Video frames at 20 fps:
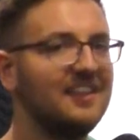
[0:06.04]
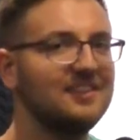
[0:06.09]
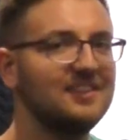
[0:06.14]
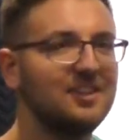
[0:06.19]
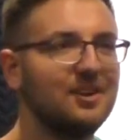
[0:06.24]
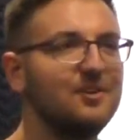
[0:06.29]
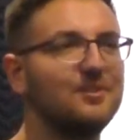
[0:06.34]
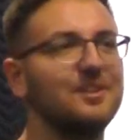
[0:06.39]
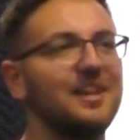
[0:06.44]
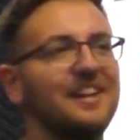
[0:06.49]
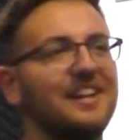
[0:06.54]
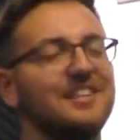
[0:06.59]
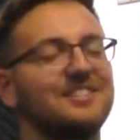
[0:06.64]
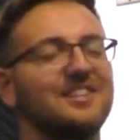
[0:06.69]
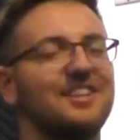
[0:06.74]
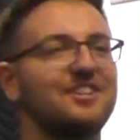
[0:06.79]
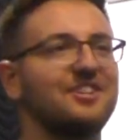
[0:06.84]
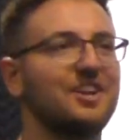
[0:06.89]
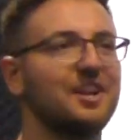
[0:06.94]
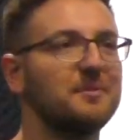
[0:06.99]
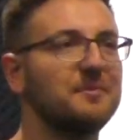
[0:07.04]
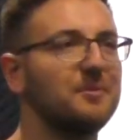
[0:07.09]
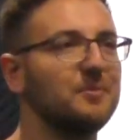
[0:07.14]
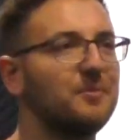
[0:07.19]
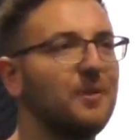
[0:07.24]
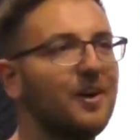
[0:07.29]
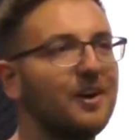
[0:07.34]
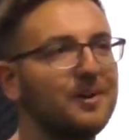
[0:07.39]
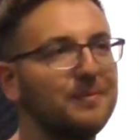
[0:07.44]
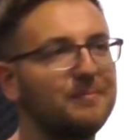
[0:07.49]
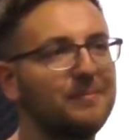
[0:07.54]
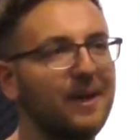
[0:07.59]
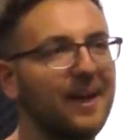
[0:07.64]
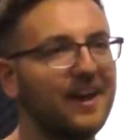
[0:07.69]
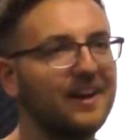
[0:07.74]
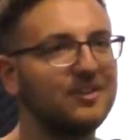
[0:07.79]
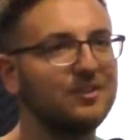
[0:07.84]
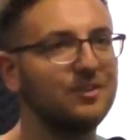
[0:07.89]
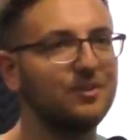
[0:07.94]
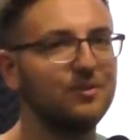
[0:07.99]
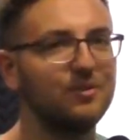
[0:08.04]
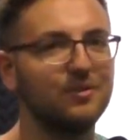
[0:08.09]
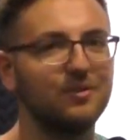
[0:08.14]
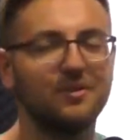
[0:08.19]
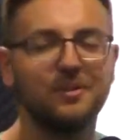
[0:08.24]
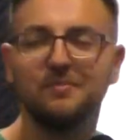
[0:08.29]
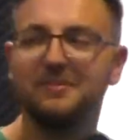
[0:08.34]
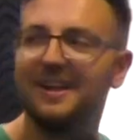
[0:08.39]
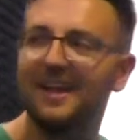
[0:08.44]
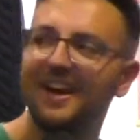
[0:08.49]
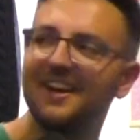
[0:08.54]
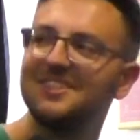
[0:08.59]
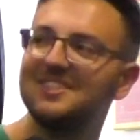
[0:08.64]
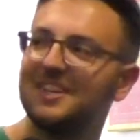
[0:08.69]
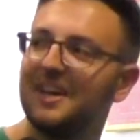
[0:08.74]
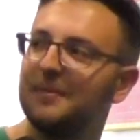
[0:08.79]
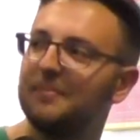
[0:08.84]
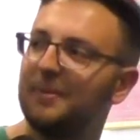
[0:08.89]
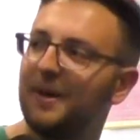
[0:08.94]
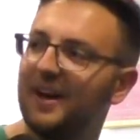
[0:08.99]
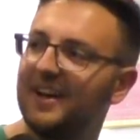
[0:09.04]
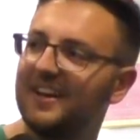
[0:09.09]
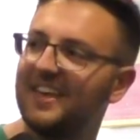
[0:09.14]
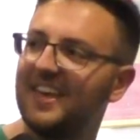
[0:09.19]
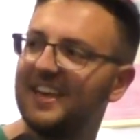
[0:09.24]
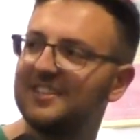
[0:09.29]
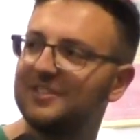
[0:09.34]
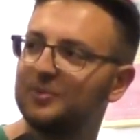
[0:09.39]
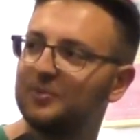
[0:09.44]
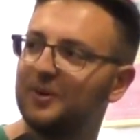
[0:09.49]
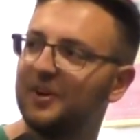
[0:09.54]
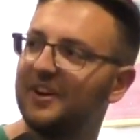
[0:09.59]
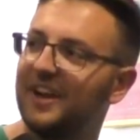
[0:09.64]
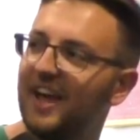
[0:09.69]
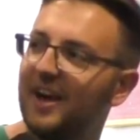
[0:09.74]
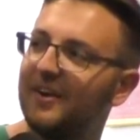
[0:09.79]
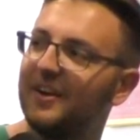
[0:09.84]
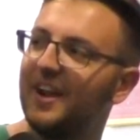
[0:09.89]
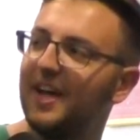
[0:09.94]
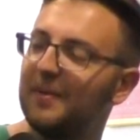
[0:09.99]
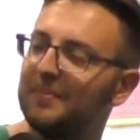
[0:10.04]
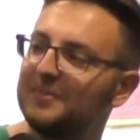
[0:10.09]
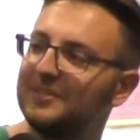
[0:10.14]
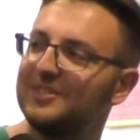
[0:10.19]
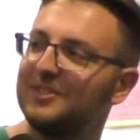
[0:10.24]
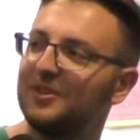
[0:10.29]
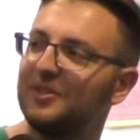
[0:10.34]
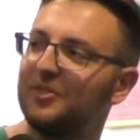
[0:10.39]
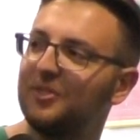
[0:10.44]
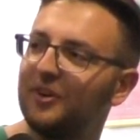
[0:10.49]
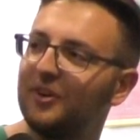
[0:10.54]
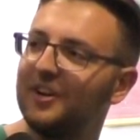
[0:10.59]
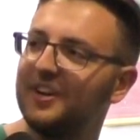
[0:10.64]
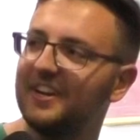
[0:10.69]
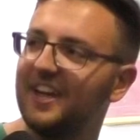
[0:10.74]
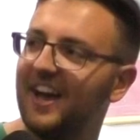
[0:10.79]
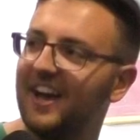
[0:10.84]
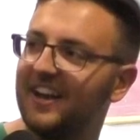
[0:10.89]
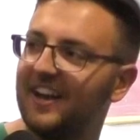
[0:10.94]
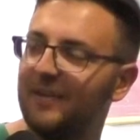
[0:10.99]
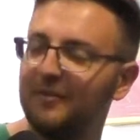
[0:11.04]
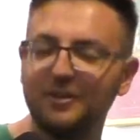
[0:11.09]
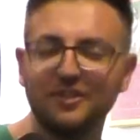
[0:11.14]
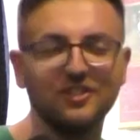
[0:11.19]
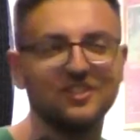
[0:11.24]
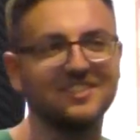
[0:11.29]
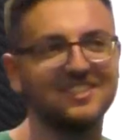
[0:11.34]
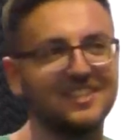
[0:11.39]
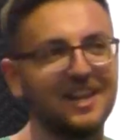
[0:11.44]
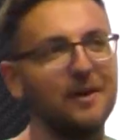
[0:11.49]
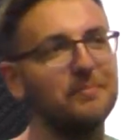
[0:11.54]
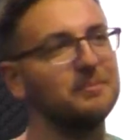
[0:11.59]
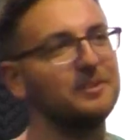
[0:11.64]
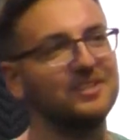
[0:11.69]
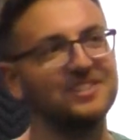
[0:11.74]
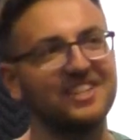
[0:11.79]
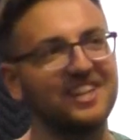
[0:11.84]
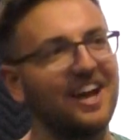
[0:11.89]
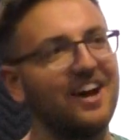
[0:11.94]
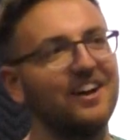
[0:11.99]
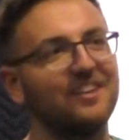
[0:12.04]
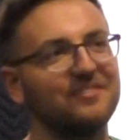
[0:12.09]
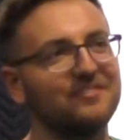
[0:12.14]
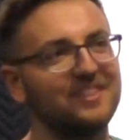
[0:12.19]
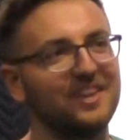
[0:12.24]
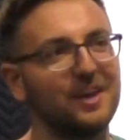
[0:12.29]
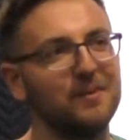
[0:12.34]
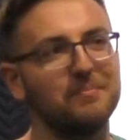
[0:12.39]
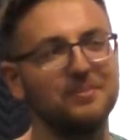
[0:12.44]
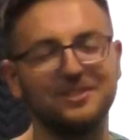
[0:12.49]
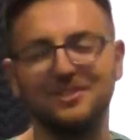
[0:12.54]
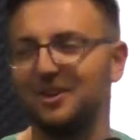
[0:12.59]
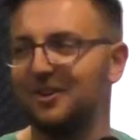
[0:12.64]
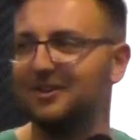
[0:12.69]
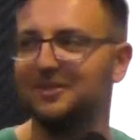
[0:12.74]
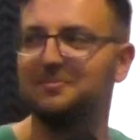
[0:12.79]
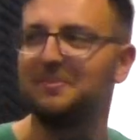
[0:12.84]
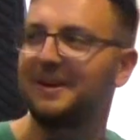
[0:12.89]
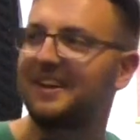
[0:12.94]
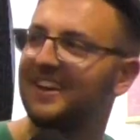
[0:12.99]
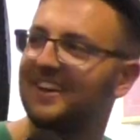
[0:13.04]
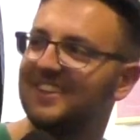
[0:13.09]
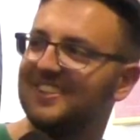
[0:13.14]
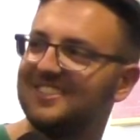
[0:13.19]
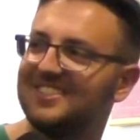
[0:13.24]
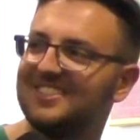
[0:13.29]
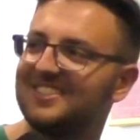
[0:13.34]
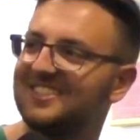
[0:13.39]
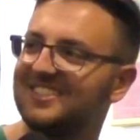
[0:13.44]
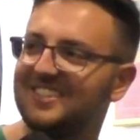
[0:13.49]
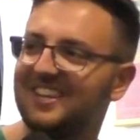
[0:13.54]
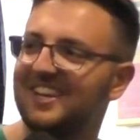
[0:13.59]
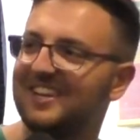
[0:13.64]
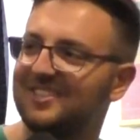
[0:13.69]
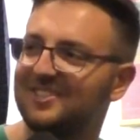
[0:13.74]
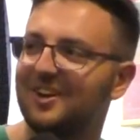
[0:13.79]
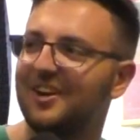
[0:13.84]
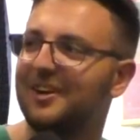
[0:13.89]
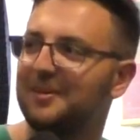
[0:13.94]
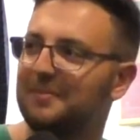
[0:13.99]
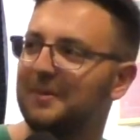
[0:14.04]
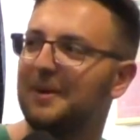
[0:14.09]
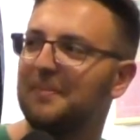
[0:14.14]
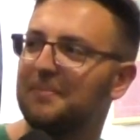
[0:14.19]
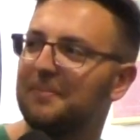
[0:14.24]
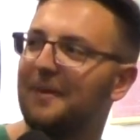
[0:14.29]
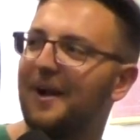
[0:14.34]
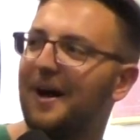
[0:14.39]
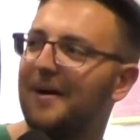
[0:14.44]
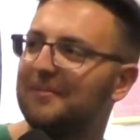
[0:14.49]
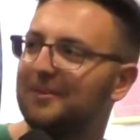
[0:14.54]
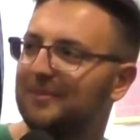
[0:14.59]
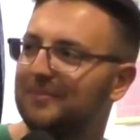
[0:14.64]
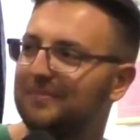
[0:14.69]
Hello, ladies and gentlemen. Welcome back to the Monoxide Podcast. We are now on episode 39. I really should stop listing off the episodes because it's starting to be a problem.